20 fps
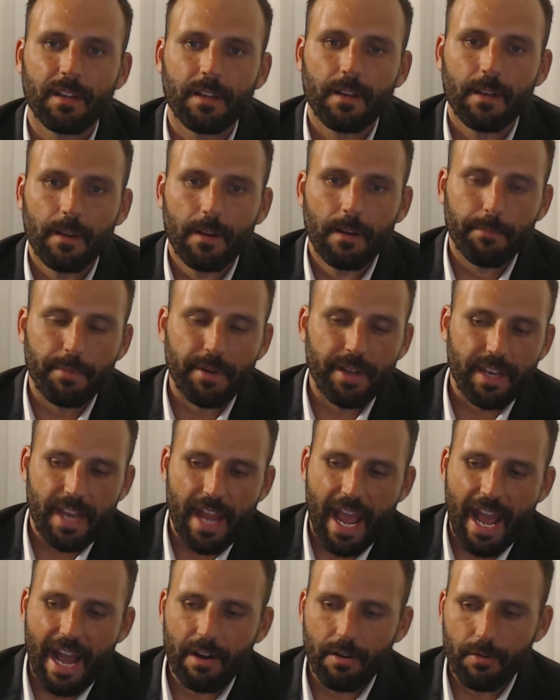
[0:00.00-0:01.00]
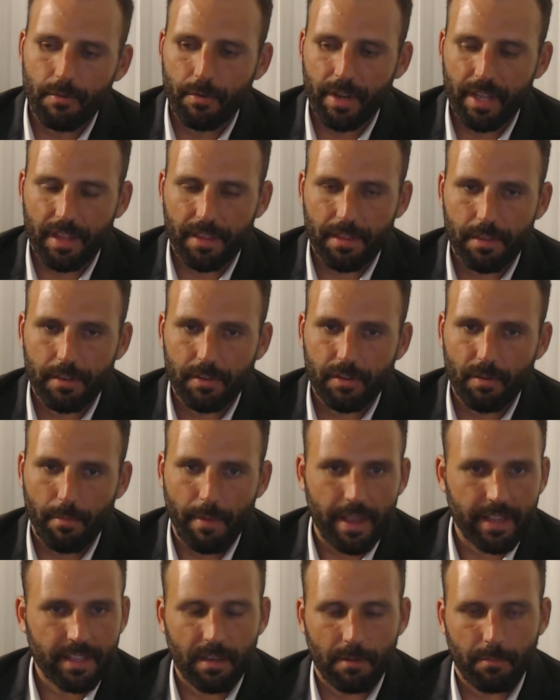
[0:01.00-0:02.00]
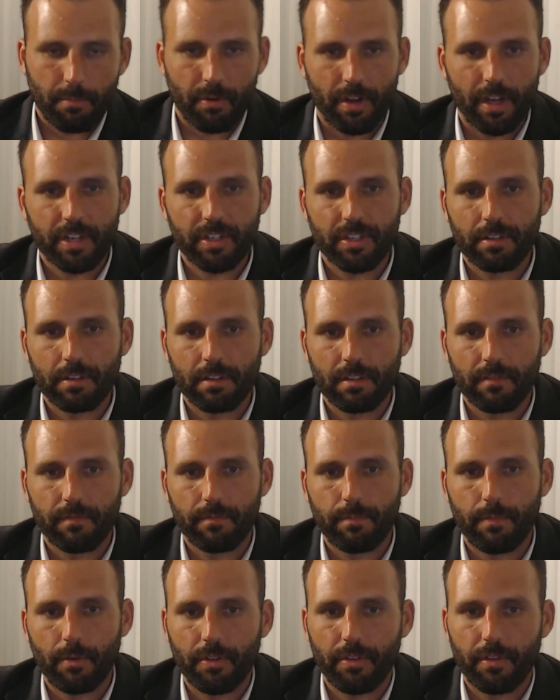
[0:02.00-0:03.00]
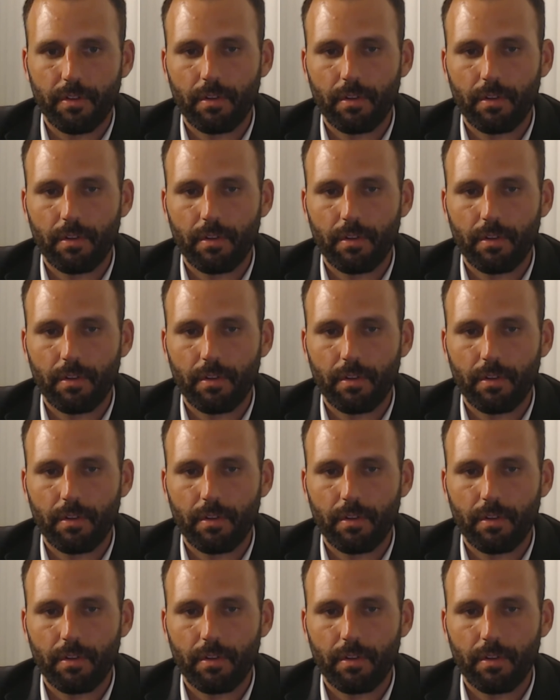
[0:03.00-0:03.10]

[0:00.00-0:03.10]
But now with domestic production of both